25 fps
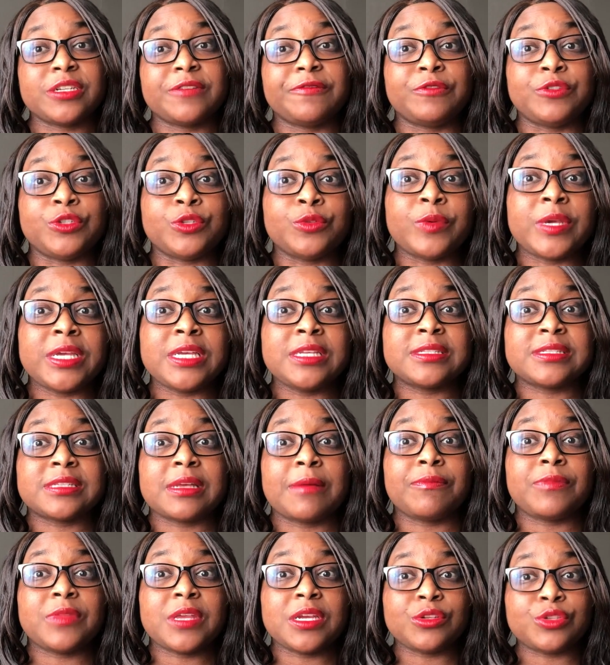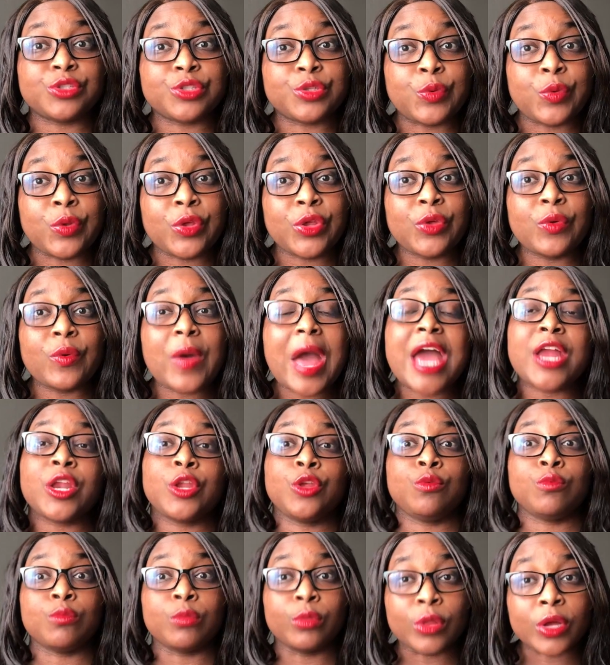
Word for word: of doing something to you and you